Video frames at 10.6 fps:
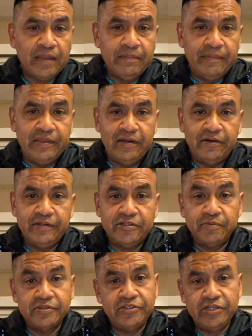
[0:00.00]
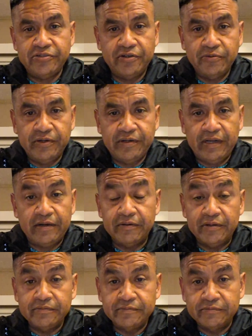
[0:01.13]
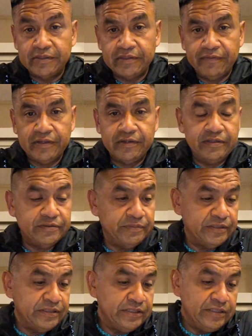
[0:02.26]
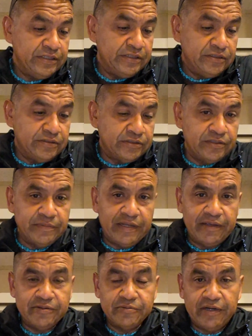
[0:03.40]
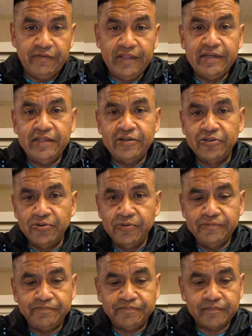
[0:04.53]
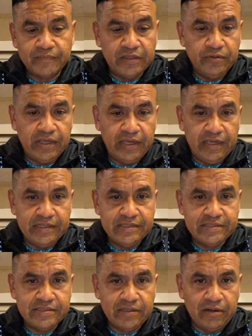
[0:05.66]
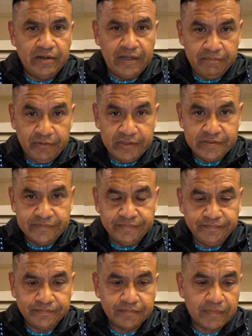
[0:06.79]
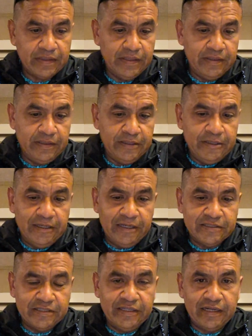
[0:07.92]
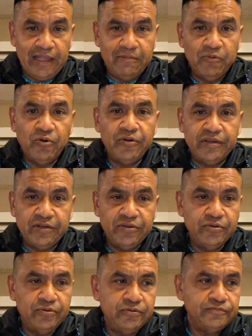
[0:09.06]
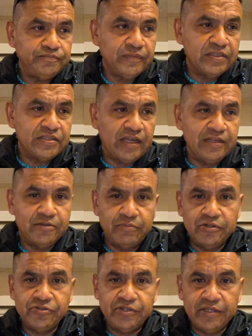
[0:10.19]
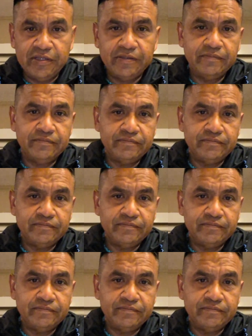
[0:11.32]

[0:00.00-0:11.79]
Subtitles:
Maybe they learned they're supposed to change their underwear. I don't know what the fuck it is, but excuse my language. Whatever they did do, you guys are not impressed. It's going to take a lot more than you deciding to brush your teeth,